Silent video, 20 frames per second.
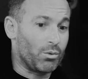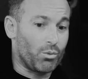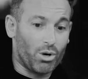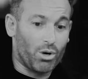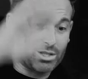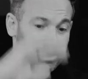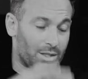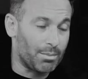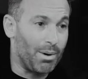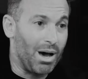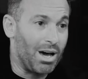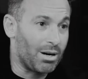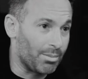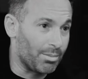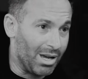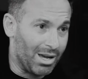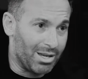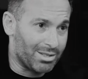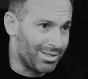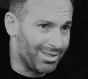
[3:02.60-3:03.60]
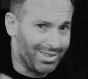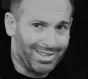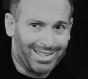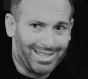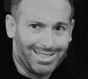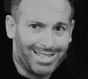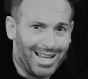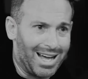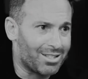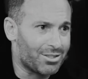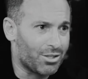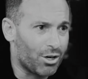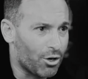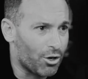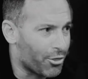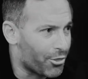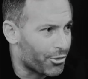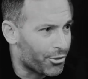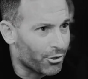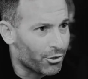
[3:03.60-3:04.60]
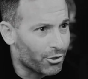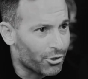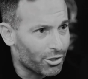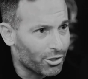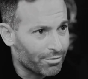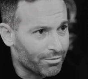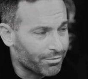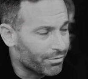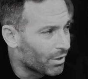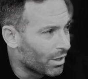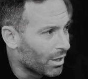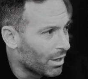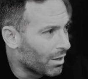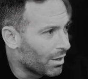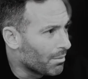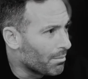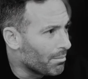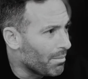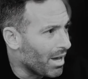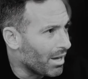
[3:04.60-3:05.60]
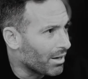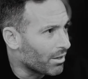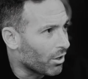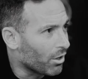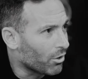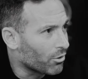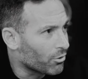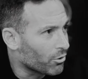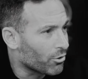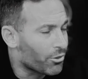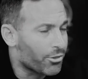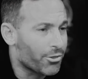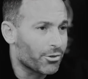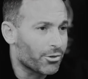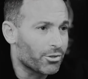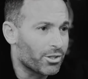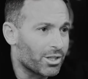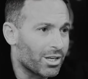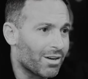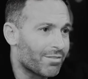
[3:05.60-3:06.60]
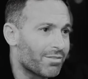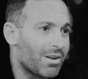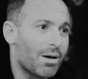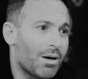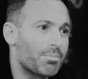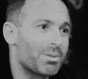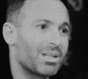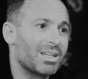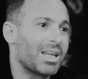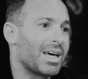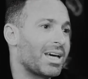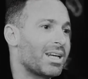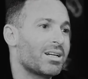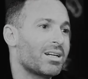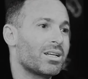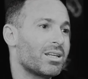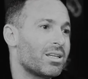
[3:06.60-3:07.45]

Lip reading: whereas the bottom guys, I think the stats are a third of men under 30 have not been laid in a